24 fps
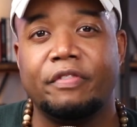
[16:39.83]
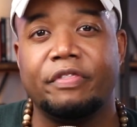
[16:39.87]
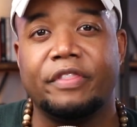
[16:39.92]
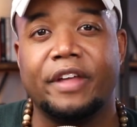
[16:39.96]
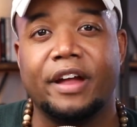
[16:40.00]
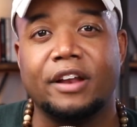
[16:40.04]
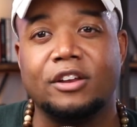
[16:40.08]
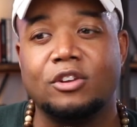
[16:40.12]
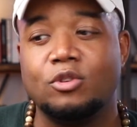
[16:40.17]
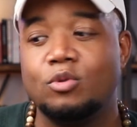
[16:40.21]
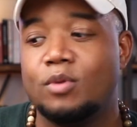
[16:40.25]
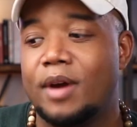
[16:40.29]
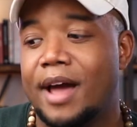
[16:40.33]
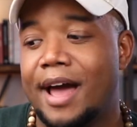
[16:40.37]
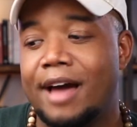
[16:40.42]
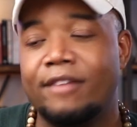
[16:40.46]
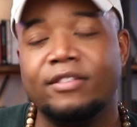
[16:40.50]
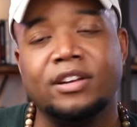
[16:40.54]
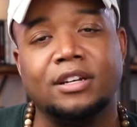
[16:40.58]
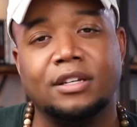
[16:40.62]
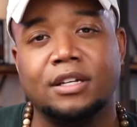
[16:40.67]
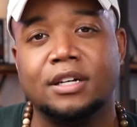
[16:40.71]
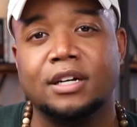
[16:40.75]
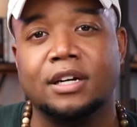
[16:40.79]
that you
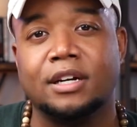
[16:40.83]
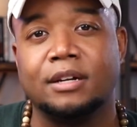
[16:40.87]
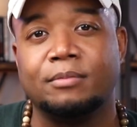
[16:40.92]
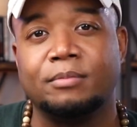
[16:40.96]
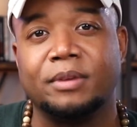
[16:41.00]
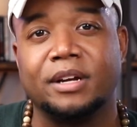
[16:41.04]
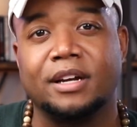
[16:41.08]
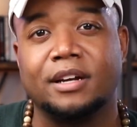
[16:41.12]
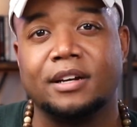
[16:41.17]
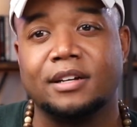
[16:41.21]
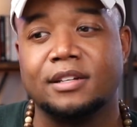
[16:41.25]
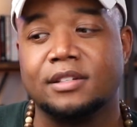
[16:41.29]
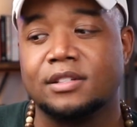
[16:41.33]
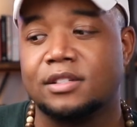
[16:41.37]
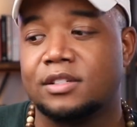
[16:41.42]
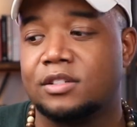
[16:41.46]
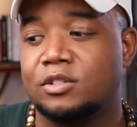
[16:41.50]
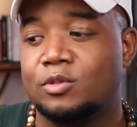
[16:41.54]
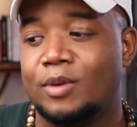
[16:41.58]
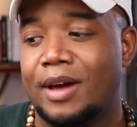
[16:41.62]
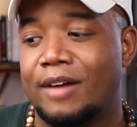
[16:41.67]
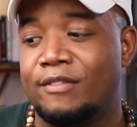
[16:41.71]
haven't done because you